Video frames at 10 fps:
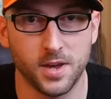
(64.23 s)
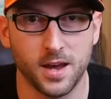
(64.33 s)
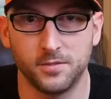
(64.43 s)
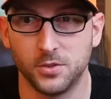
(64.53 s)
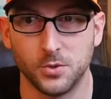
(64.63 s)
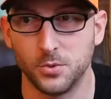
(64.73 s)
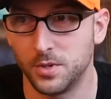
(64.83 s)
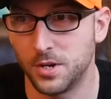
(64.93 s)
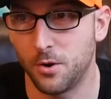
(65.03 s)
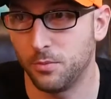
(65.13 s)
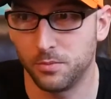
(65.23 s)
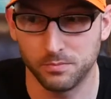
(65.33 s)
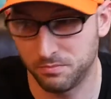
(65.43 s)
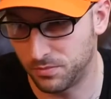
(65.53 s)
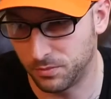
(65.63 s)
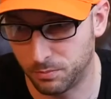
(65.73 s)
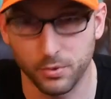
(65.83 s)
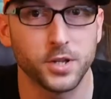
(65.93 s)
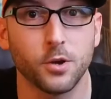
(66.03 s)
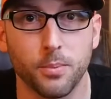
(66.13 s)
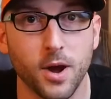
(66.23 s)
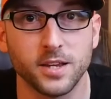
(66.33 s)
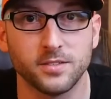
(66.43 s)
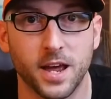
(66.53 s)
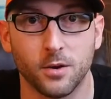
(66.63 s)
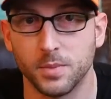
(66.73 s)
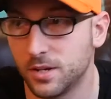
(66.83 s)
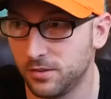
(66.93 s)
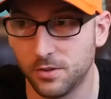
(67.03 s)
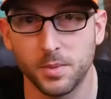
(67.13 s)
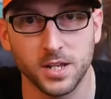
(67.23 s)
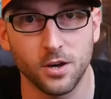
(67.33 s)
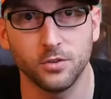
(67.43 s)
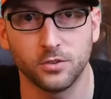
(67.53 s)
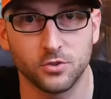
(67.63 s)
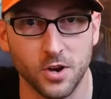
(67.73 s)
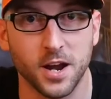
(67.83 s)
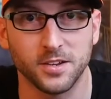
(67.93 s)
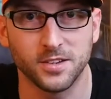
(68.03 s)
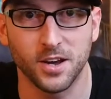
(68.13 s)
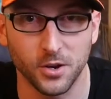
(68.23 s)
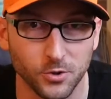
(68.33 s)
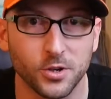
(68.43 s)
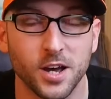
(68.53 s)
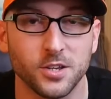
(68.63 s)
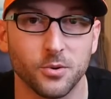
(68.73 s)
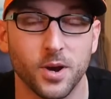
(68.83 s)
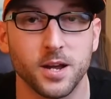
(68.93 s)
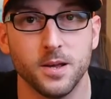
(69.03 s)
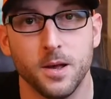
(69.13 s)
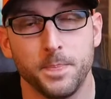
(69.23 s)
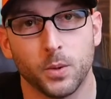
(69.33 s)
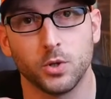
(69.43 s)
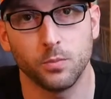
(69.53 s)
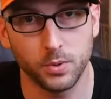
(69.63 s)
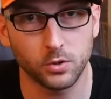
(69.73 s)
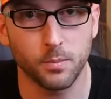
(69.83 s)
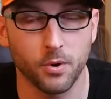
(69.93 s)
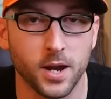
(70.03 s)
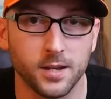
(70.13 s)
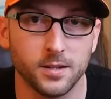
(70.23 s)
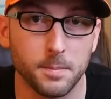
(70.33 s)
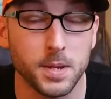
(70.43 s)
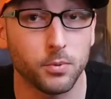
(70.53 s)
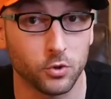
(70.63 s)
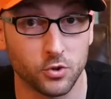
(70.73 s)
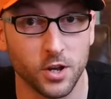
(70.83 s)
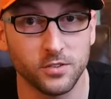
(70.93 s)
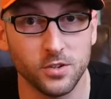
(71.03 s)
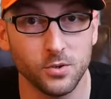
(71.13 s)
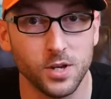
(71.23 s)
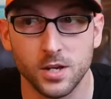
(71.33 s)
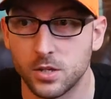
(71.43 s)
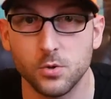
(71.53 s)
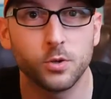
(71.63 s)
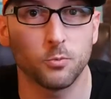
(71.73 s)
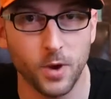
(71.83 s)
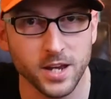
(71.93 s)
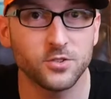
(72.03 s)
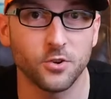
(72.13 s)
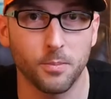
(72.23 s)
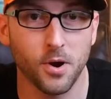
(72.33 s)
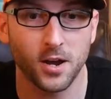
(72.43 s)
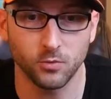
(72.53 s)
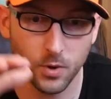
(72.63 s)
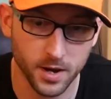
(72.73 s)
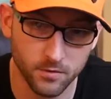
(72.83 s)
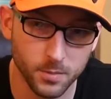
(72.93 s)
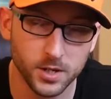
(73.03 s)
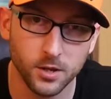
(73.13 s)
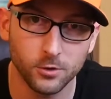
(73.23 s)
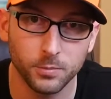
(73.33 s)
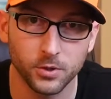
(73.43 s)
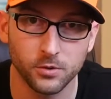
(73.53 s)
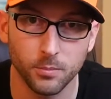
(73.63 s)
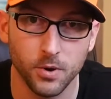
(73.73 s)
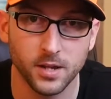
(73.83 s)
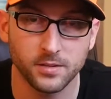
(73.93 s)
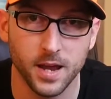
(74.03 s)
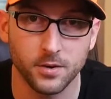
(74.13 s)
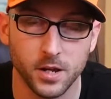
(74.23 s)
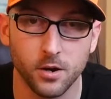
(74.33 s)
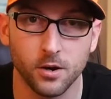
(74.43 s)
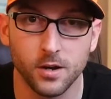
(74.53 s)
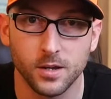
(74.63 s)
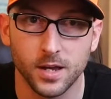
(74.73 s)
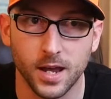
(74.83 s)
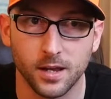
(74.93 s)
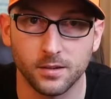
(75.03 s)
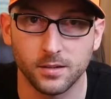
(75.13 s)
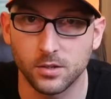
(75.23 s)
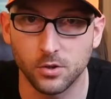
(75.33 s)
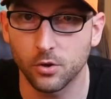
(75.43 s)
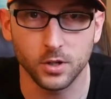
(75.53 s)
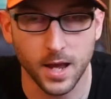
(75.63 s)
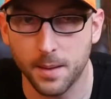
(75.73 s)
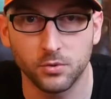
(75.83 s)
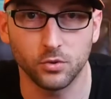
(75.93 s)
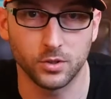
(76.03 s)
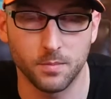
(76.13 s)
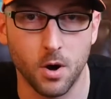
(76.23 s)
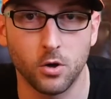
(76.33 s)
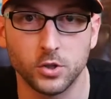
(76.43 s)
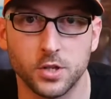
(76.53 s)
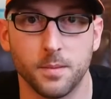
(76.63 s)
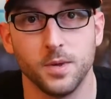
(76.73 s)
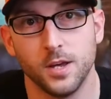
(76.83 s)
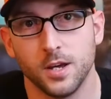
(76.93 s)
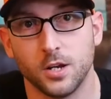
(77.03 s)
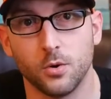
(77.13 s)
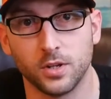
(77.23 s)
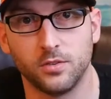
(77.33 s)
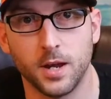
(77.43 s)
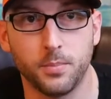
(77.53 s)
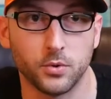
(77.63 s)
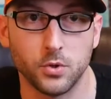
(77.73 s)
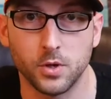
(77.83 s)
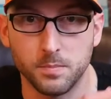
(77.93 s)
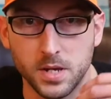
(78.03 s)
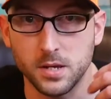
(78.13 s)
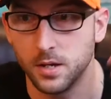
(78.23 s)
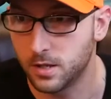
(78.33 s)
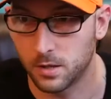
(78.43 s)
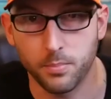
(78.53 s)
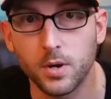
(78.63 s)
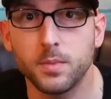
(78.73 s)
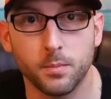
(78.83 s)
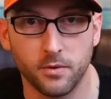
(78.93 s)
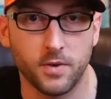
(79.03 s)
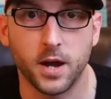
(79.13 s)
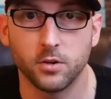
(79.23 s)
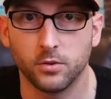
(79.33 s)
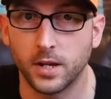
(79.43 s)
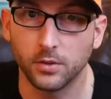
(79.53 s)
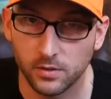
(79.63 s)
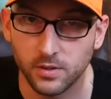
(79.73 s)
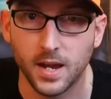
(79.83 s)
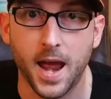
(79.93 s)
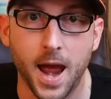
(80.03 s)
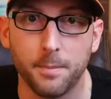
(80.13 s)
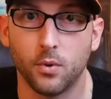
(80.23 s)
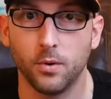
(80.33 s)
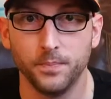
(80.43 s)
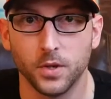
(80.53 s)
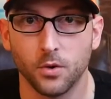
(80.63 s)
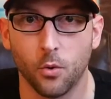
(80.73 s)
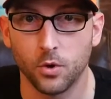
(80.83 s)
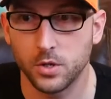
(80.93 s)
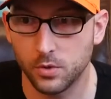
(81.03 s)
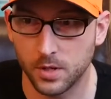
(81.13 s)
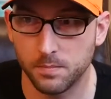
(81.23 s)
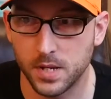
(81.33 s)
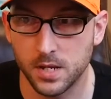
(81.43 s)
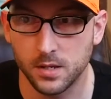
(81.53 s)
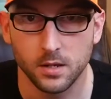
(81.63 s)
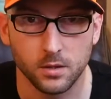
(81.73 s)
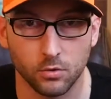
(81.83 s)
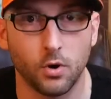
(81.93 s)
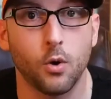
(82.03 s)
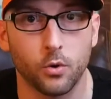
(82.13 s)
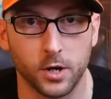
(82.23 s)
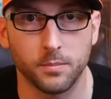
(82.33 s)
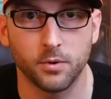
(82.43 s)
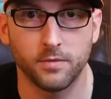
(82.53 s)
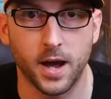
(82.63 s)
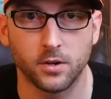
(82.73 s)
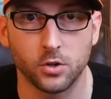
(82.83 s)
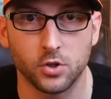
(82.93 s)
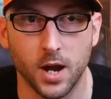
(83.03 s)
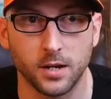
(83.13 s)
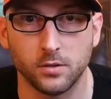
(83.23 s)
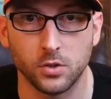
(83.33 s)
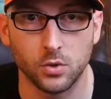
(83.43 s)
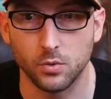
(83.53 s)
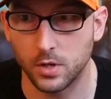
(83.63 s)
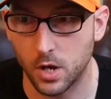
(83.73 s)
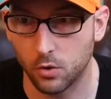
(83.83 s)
don't have to, bring their price down because somebody else is trying to undercut you, right? When you build a brand and people trust you, you can raise your price while everybody else puts their price down here, and you're going to absolutely demolish them. An example, you can be the premium provider, like let's say Apple, or you can be the lower end provider trying to,